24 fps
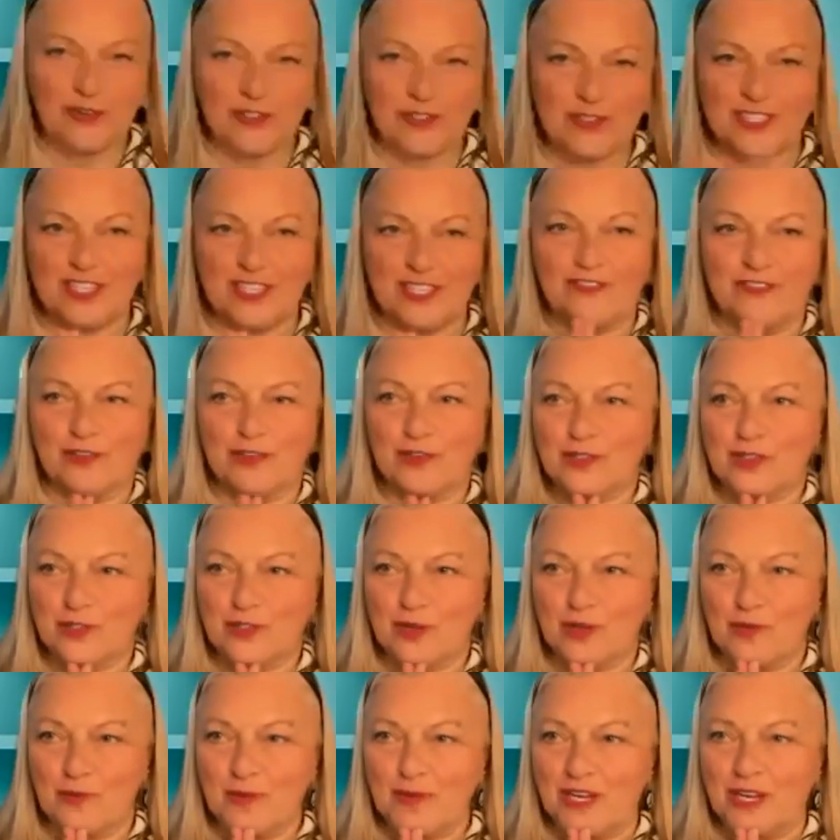so much.
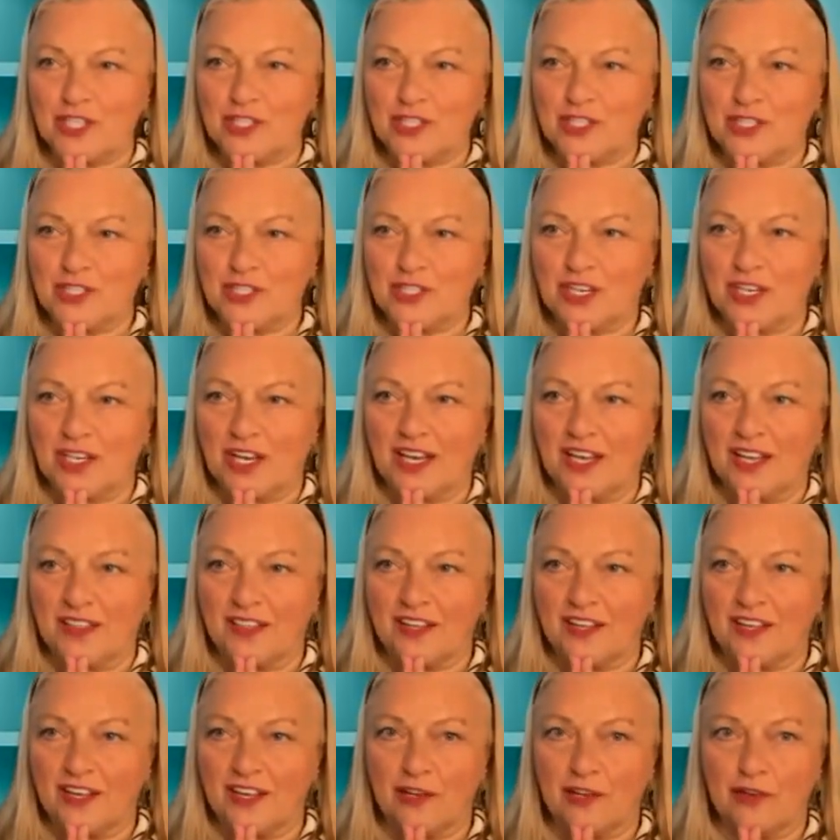And thank you for
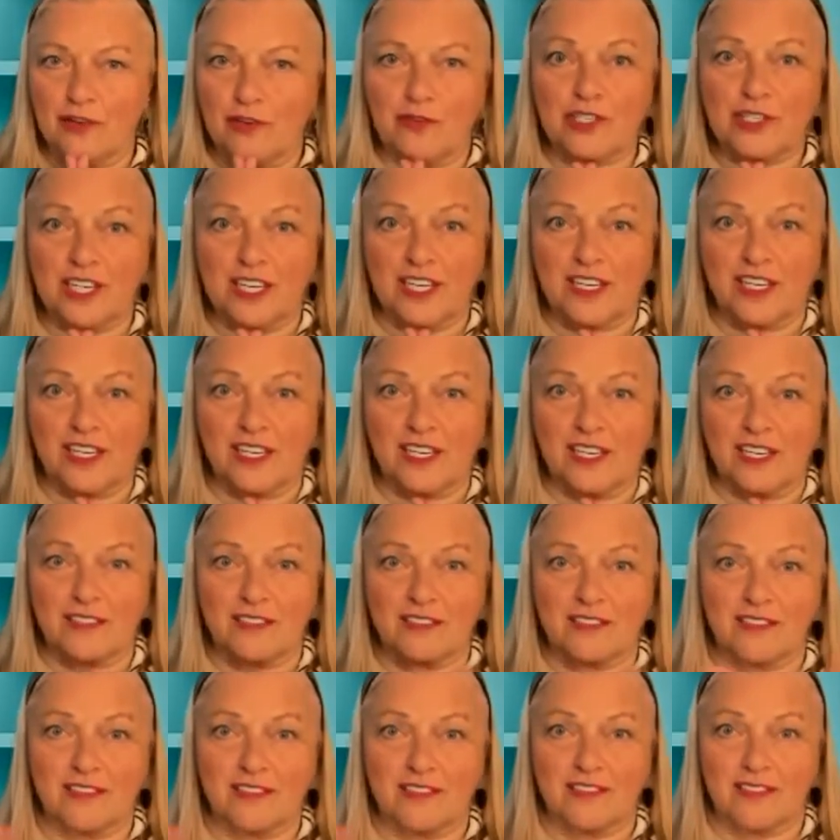taking time out of
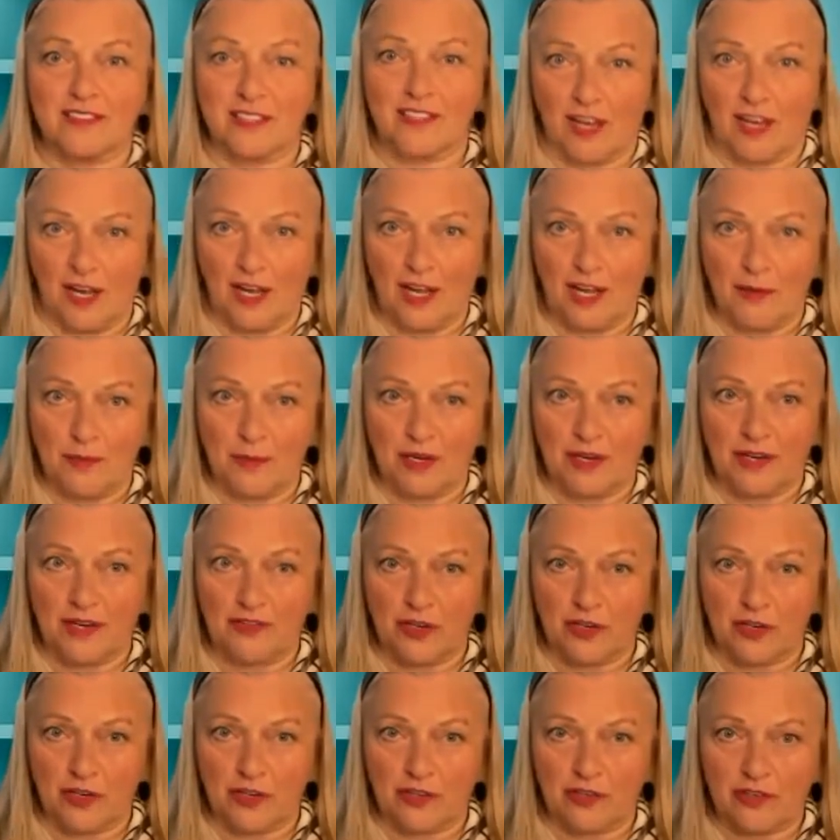your crazy, insane
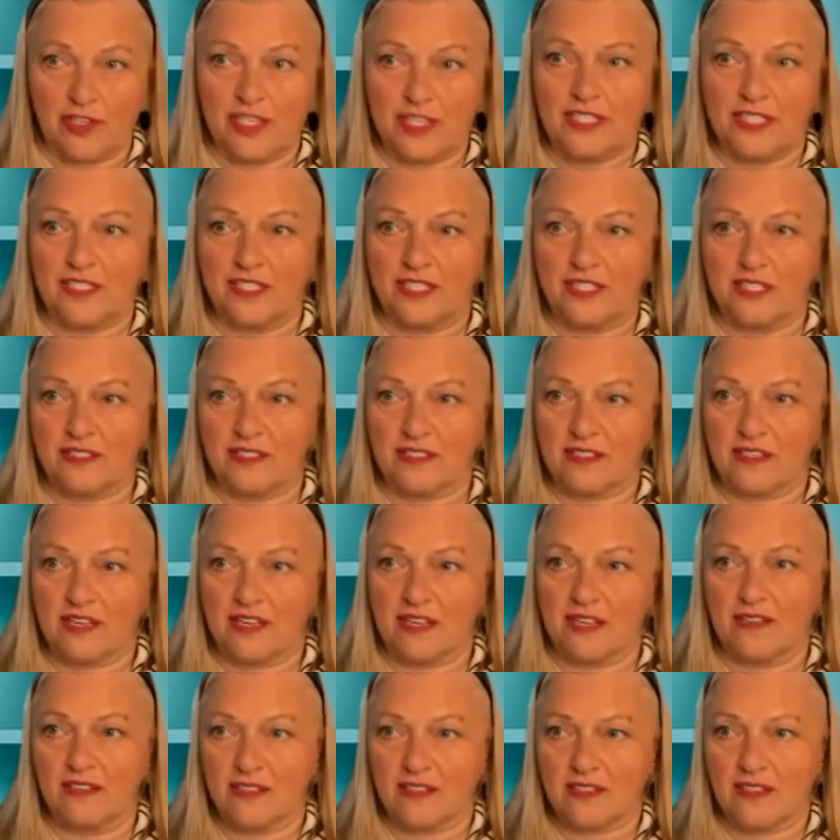schedule.
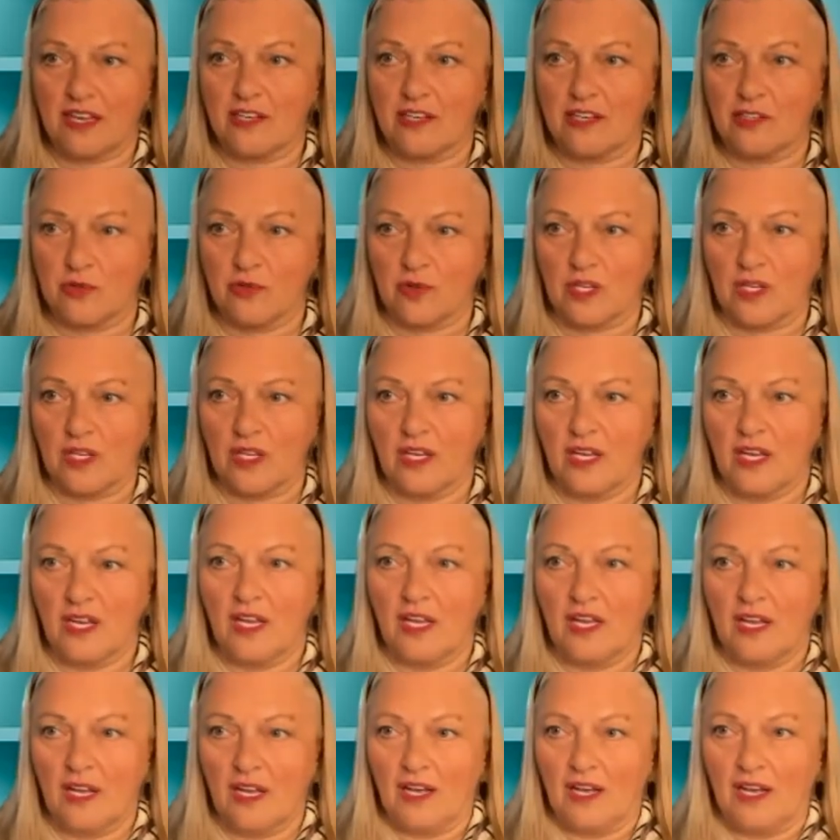I mean, all of
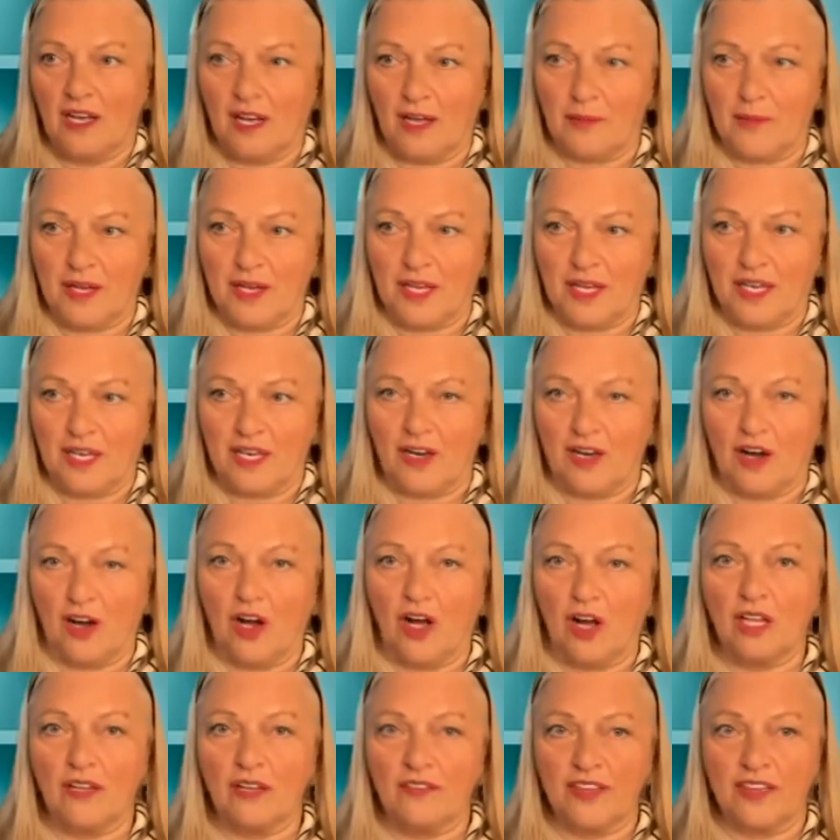these people are
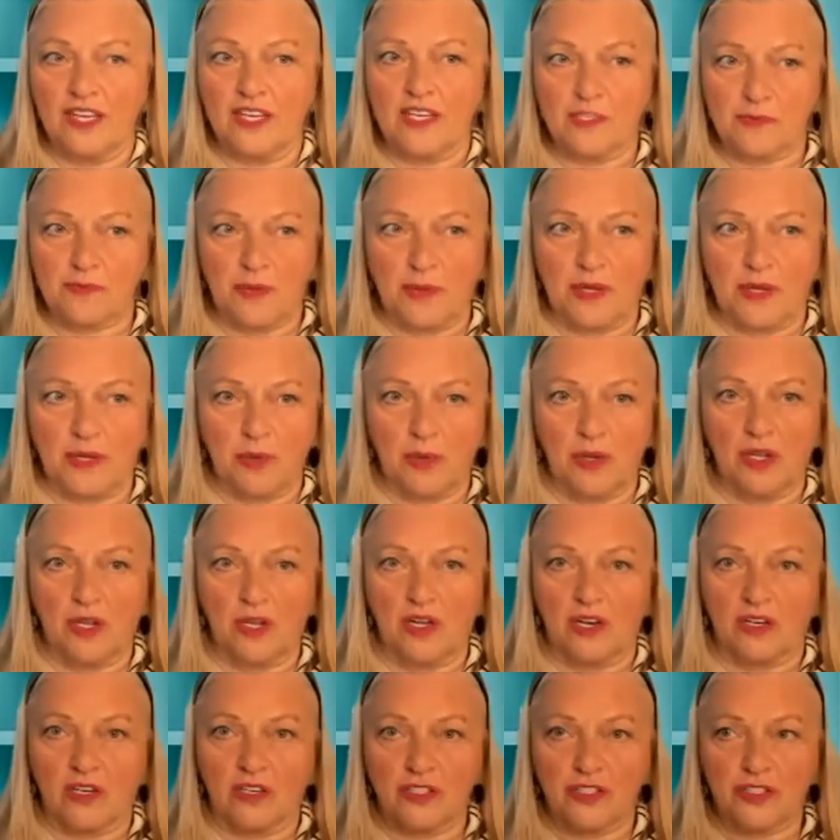so busy,
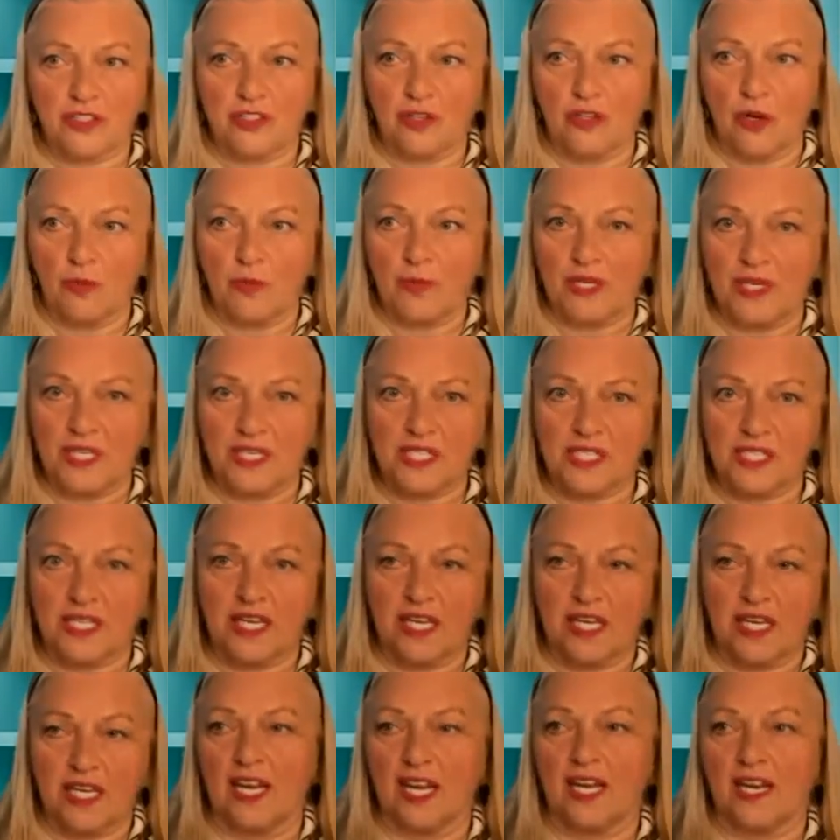and I feel so
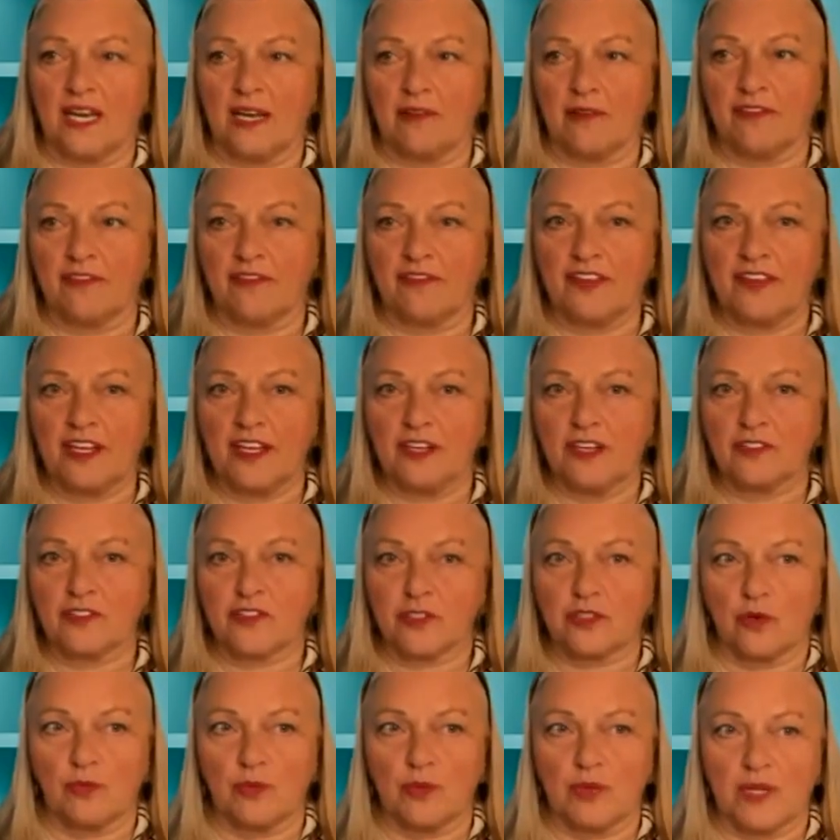blessed they've taken the
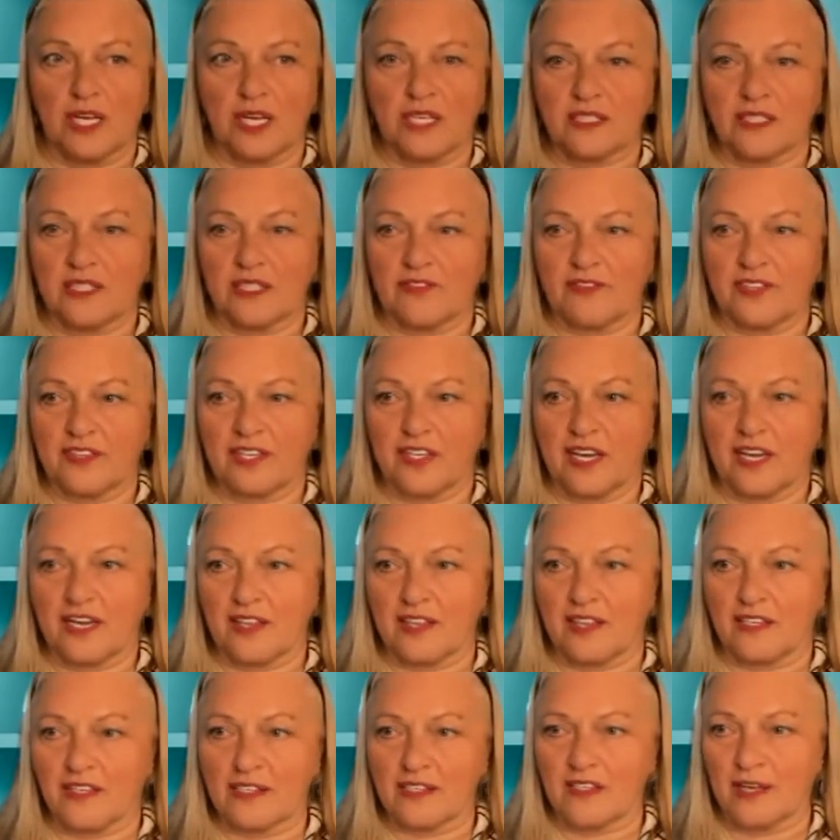time to come out and
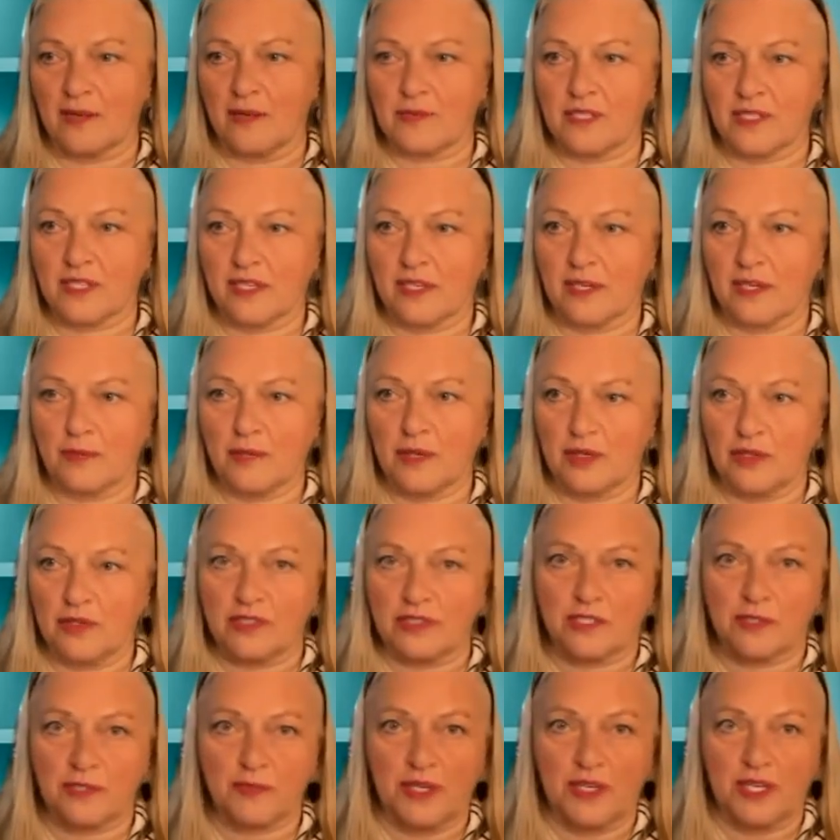speak
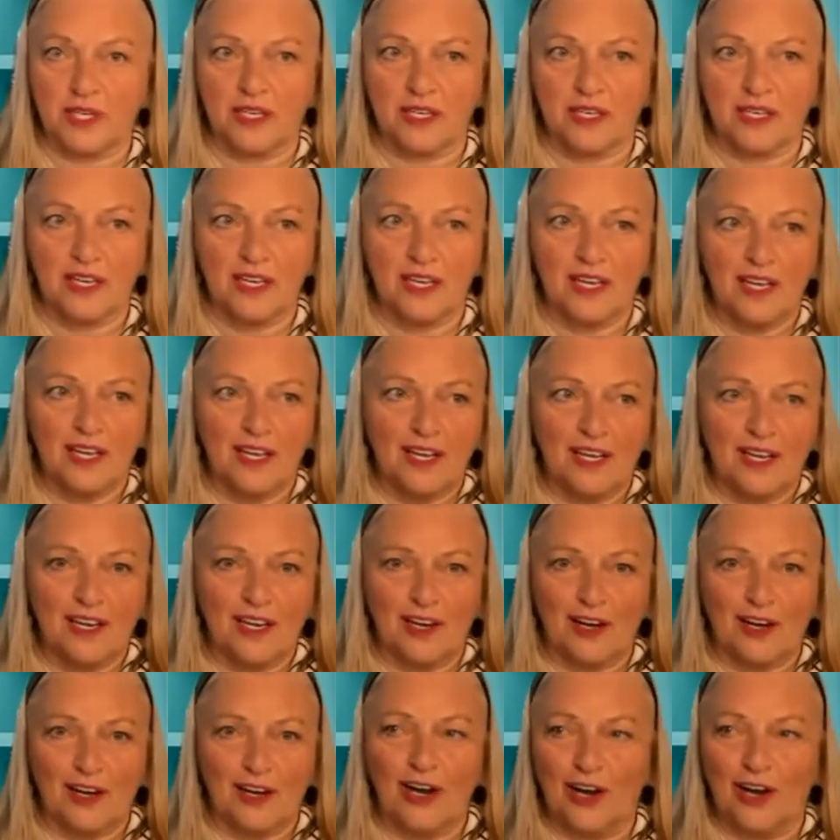on my
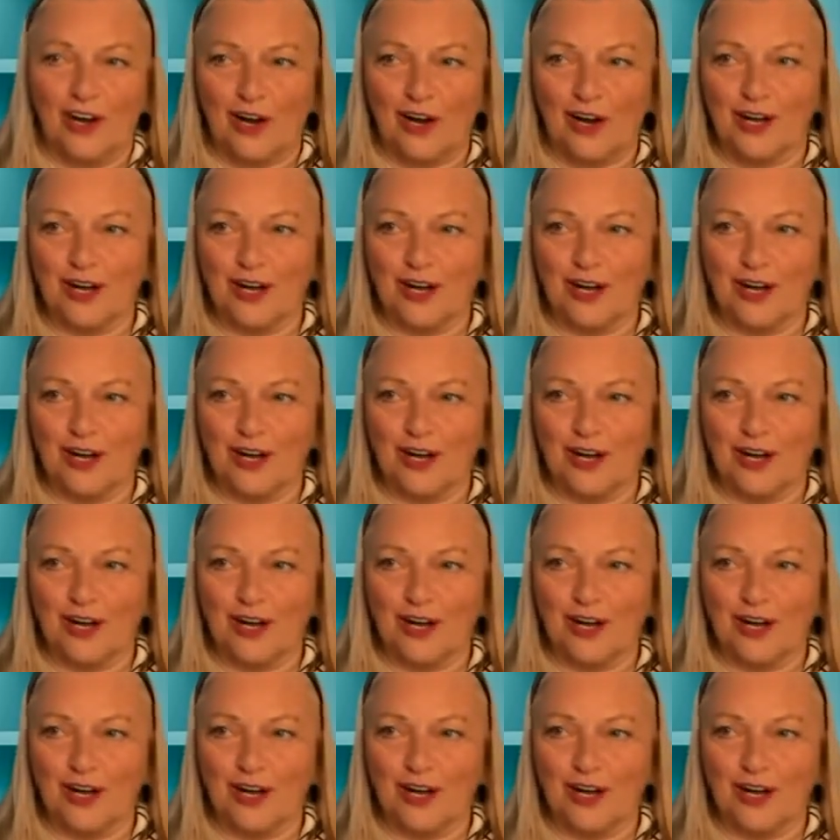beautiful